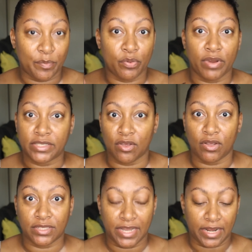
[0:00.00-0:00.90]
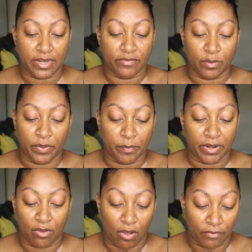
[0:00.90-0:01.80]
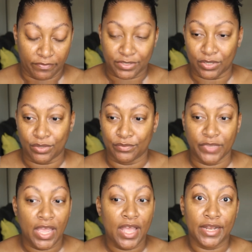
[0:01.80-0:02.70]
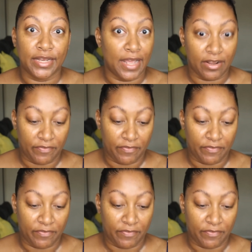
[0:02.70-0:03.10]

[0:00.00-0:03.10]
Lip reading: to press on to get any of the pigment off, so not a